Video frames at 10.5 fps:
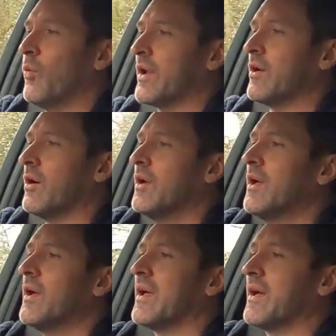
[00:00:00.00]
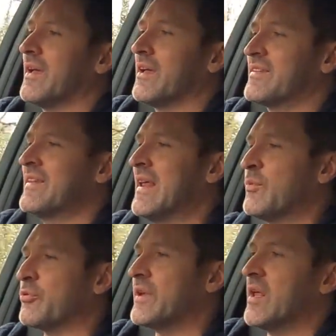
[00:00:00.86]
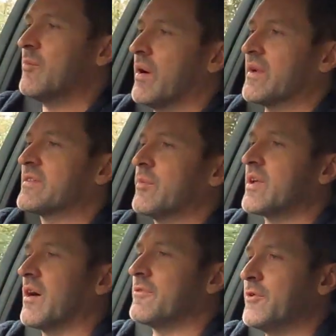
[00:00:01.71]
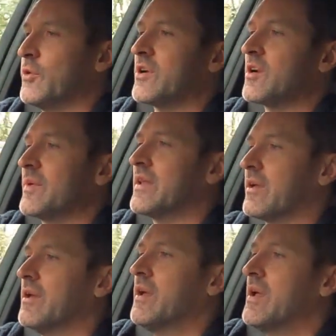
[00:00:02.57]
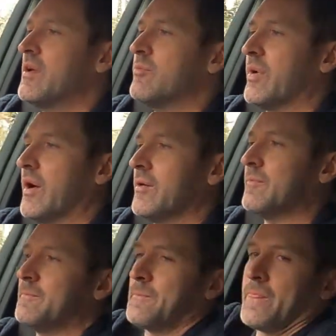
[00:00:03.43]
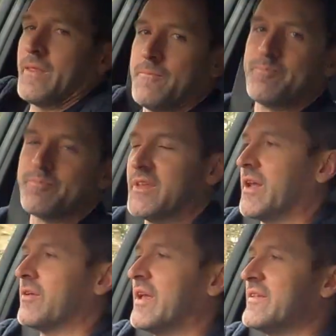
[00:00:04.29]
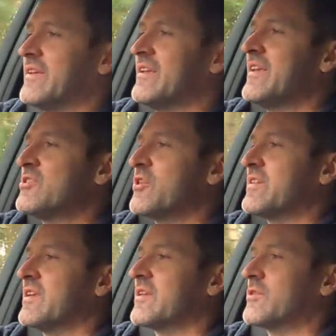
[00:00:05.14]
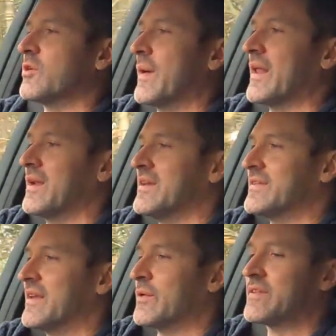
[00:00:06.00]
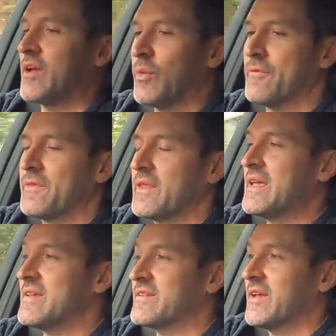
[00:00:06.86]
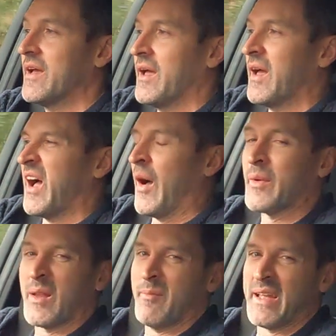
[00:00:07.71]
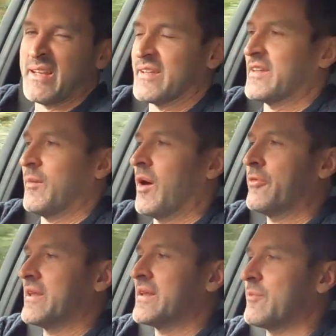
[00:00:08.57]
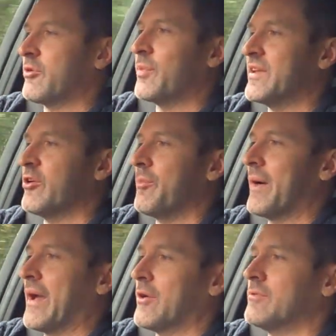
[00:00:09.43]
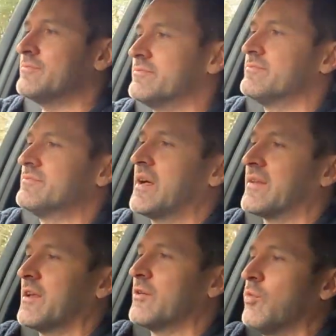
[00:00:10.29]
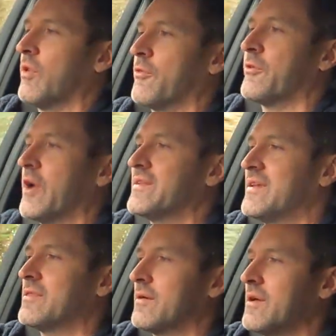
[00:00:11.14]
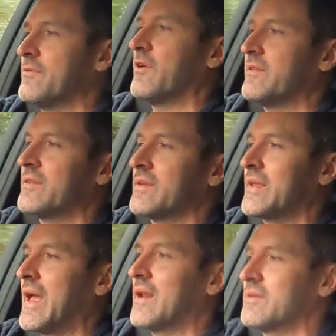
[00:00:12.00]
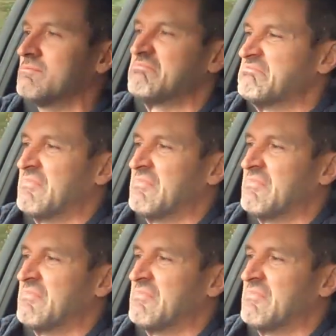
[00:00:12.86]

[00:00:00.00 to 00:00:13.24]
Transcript: Why not? It's an M3, you don't buy a type of car for fuel economy, do you? But, you know, it's interesting to talk about it at least anyway. So with these, I'm going to make this up. I think they probably do about, I don't know, what, 30, 35 to the gallon?